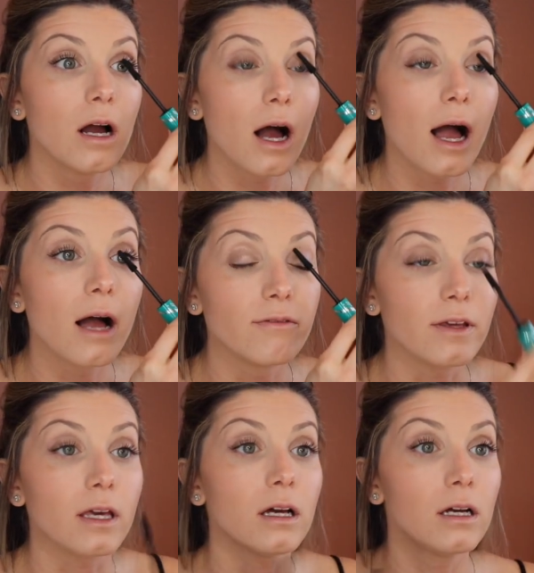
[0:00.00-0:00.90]
a
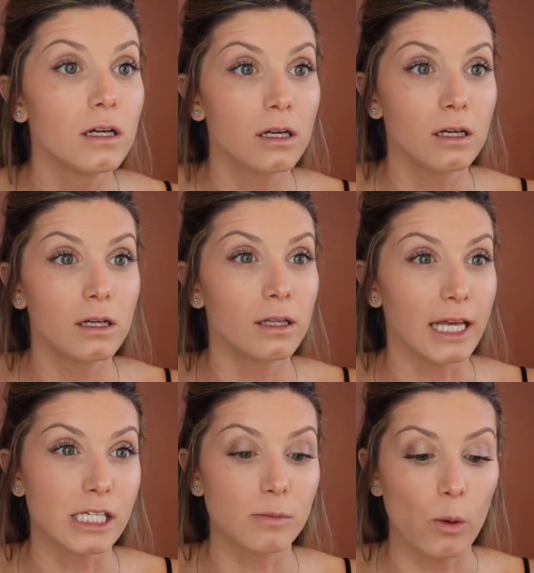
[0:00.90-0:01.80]
heavy,
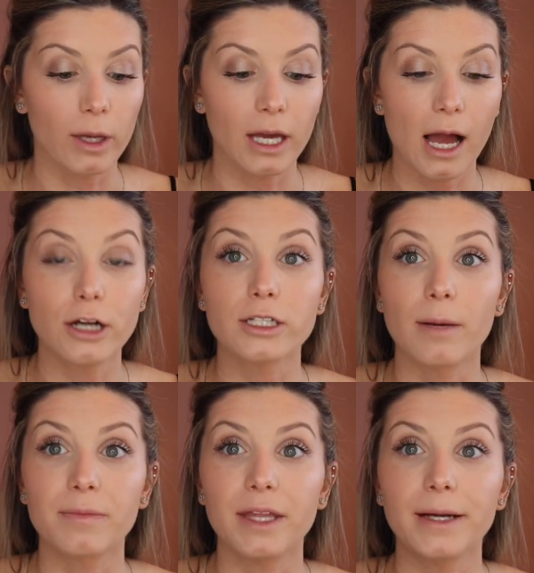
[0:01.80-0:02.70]
like smoky eye or
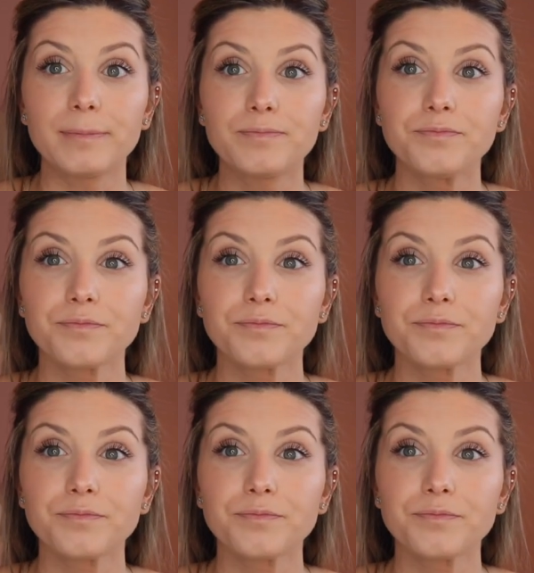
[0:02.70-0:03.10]
something.